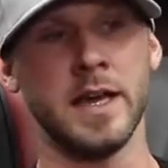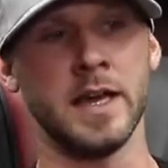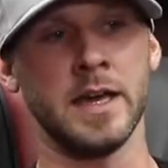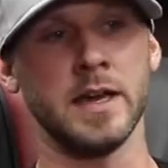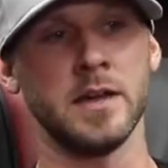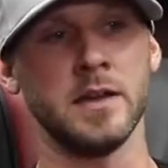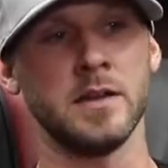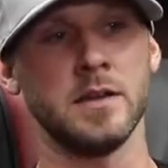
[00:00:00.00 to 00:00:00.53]

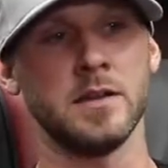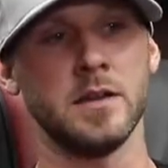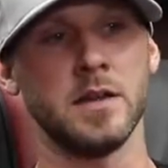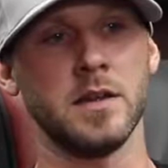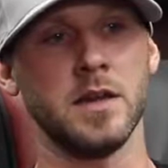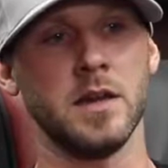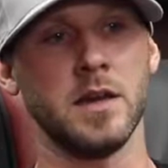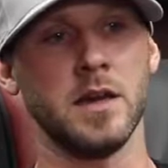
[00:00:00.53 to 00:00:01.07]
And
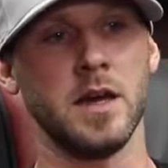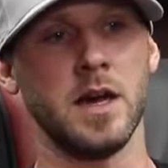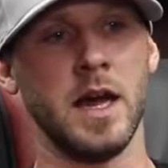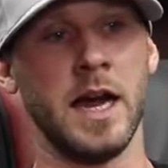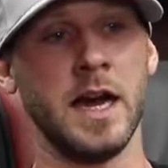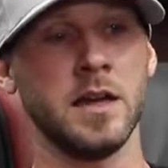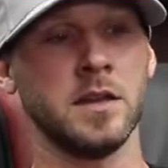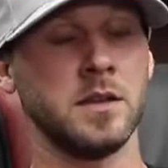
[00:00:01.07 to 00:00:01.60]

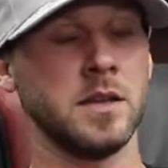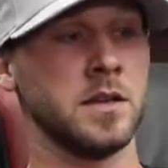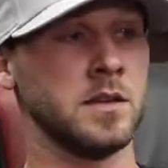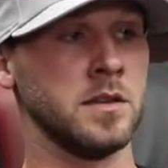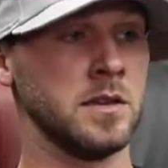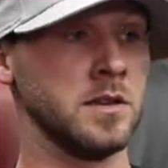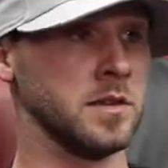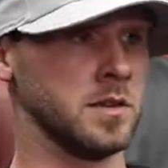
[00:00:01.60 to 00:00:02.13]
I
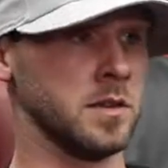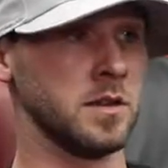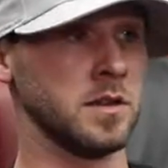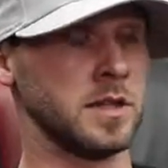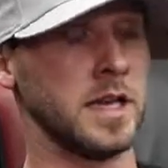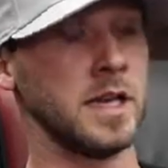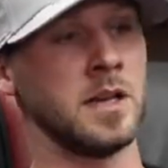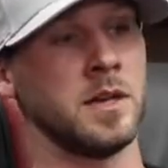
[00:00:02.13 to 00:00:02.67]
literally just
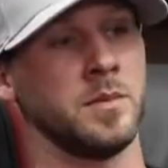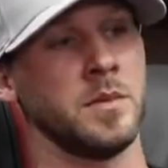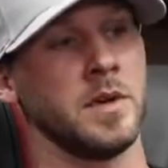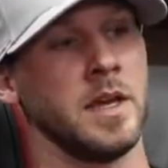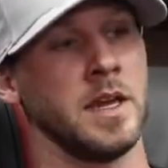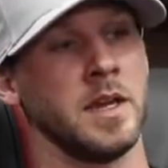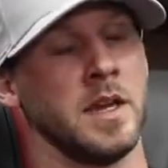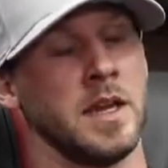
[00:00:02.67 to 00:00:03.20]
looked at him,
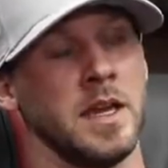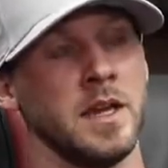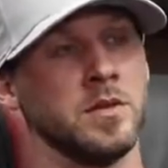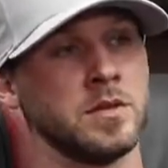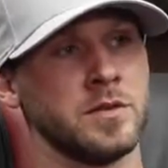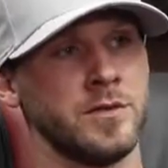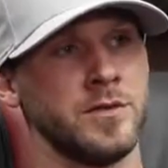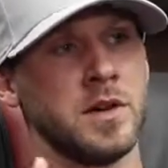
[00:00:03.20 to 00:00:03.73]
and it
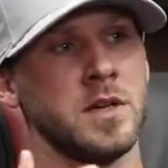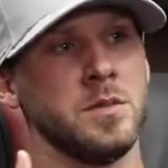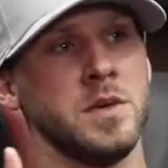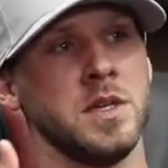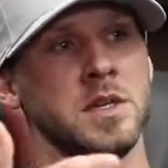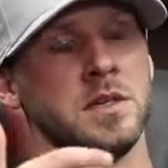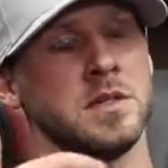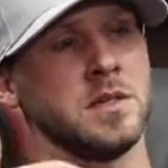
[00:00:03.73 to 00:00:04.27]
was funny
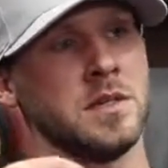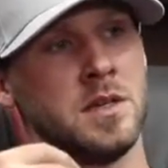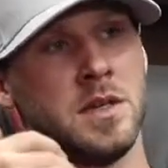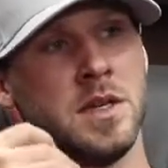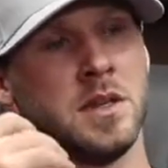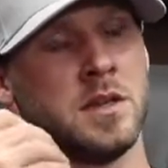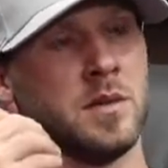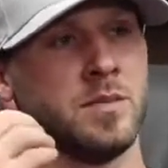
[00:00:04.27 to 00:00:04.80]
because
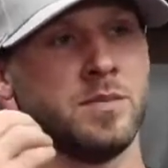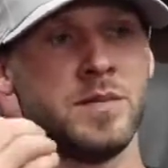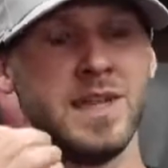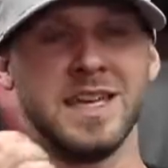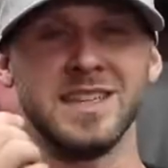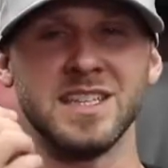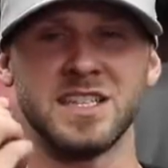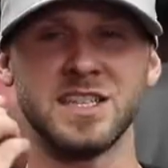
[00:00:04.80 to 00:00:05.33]
in
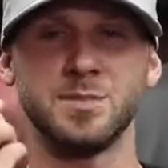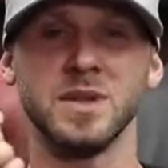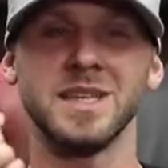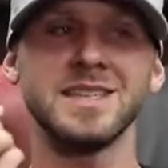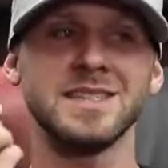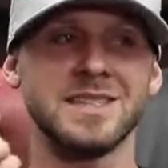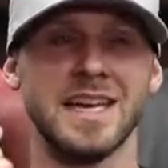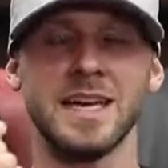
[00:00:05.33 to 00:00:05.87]
the
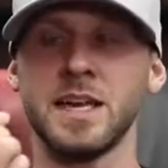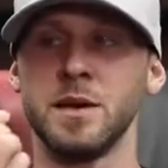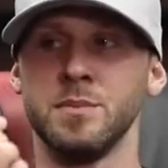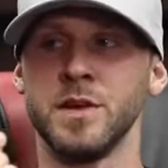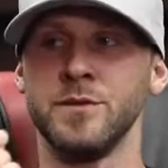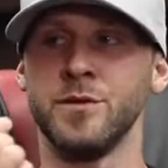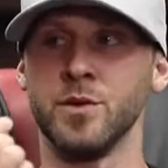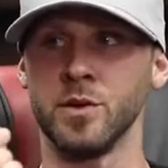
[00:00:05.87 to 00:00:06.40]
split
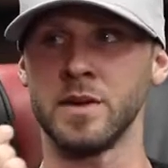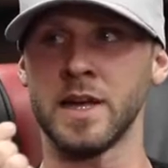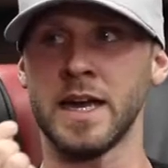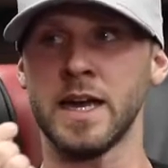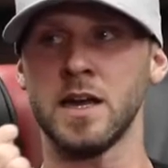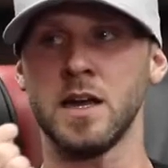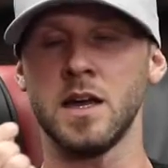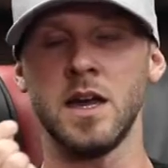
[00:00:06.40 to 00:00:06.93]
second before
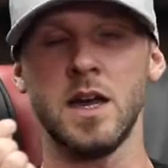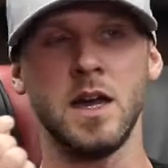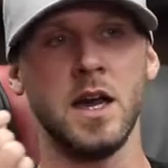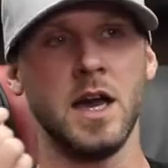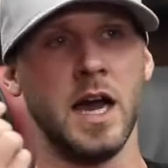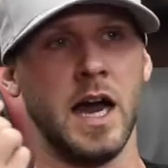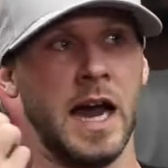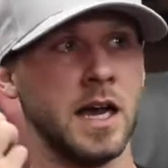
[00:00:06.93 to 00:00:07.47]
that,
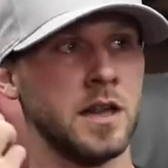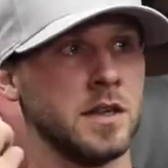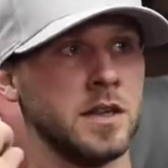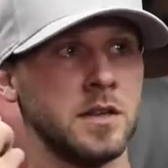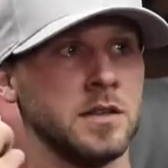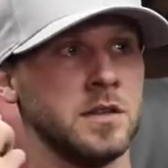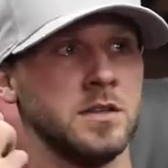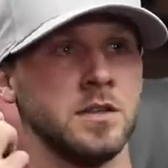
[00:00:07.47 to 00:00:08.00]
I
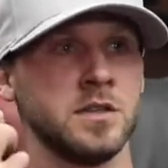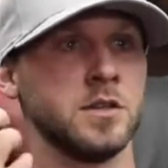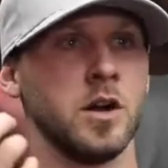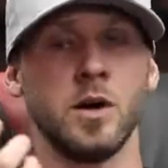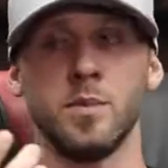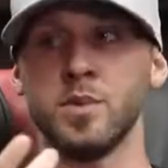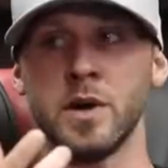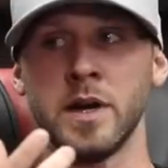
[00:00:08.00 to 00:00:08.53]
literally just
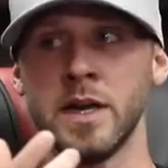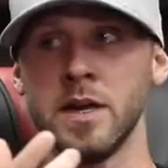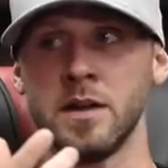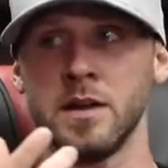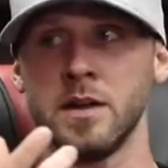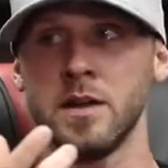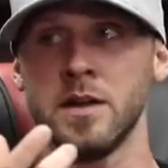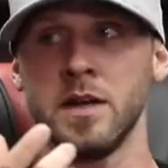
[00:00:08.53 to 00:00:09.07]
started praying.
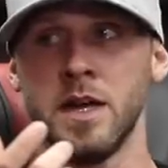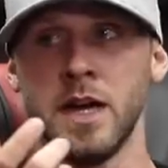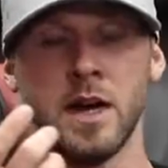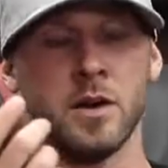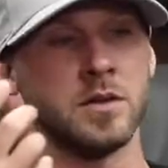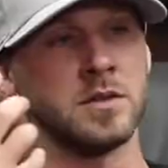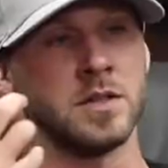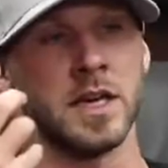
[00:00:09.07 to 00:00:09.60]

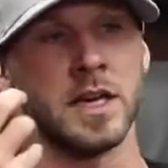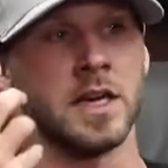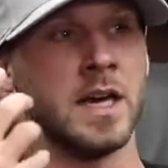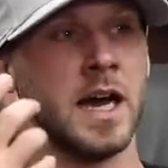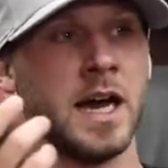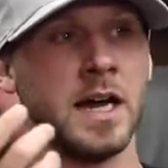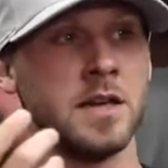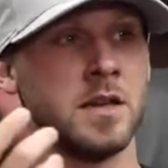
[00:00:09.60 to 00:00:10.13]
I was like,
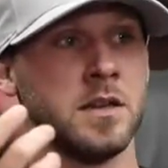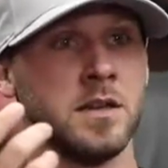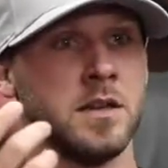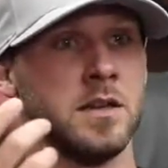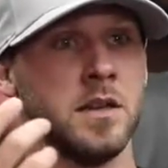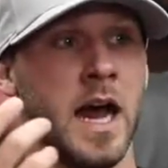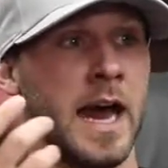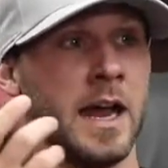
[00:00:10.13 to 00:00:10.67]
God,
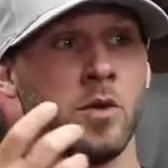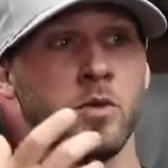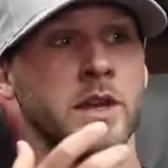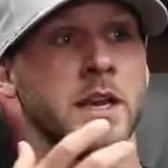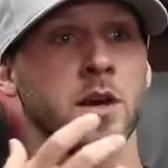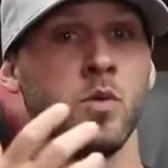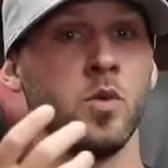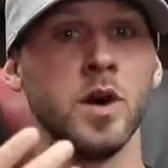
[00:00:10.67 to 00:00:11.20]
I don't
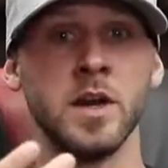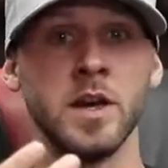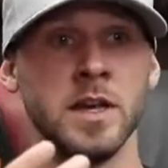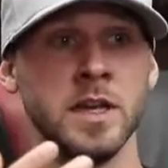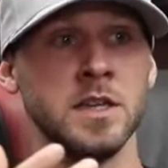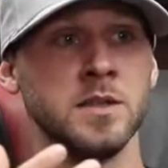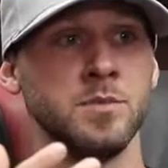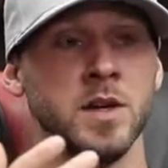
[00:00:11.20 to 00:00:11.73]
care what
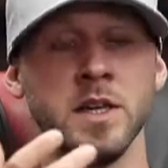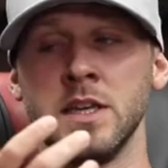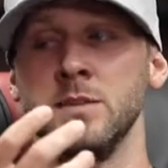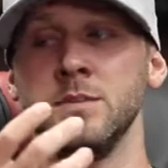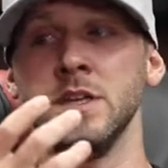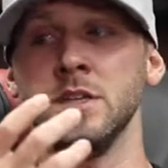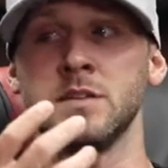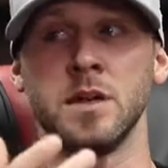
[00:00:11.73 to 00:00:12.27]
it is, but
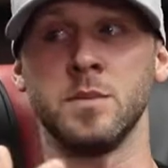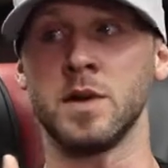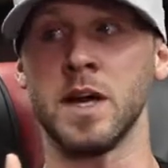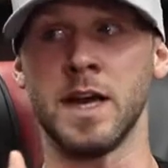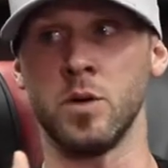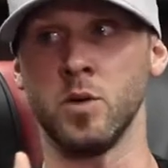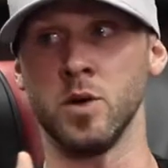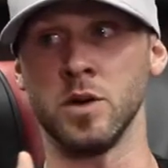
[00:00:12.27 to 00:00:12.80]
give me some
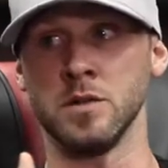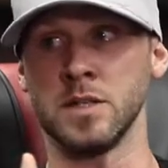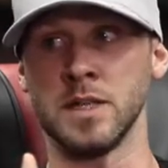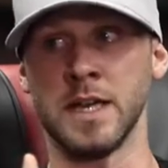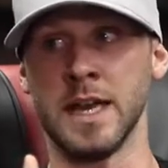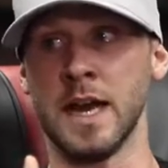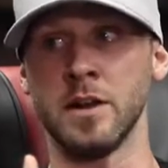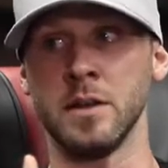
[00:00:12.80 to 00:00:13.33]
kind of words
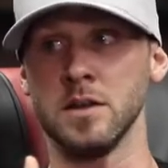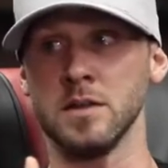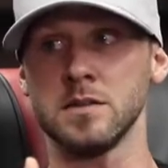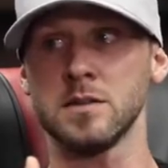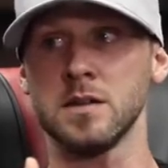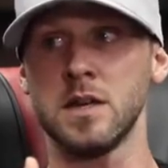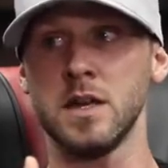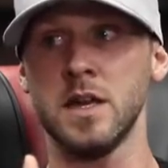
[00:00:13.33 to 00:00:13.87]
to get out of
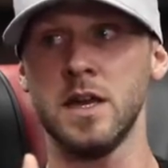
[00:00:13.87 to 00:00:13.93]
this.